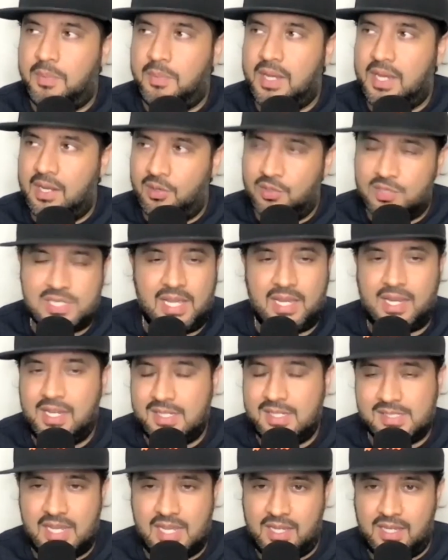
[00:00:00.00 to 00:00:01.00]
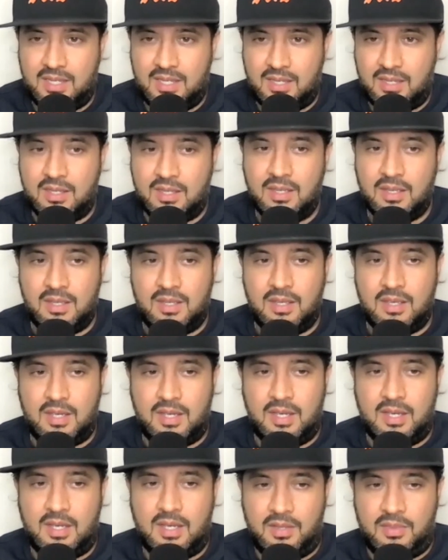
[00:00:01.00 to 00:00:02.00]
it looks like he's dating
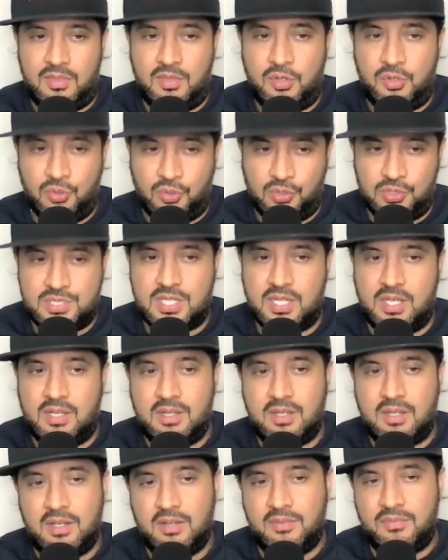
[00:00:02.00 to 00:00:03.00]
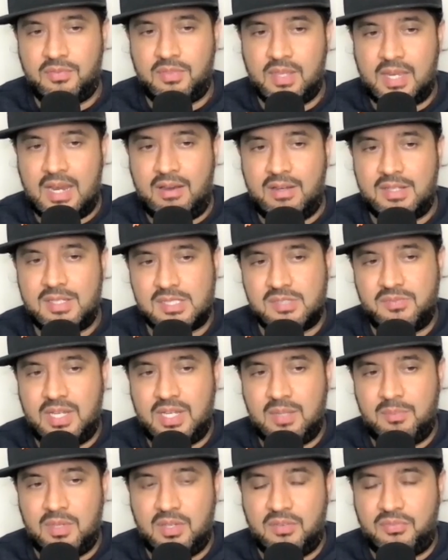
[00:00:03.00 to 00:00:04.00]
the daughter of the characters of
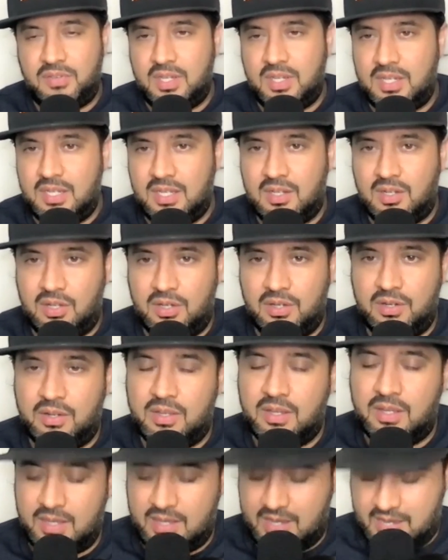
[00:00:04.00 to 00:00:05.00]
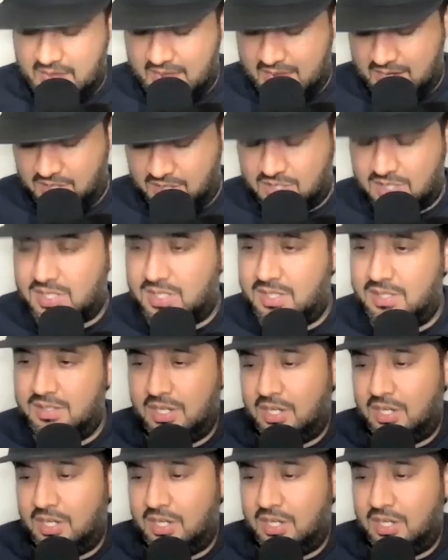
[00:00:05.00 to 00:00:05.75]
Eddie Murphy and Nia Long. And just,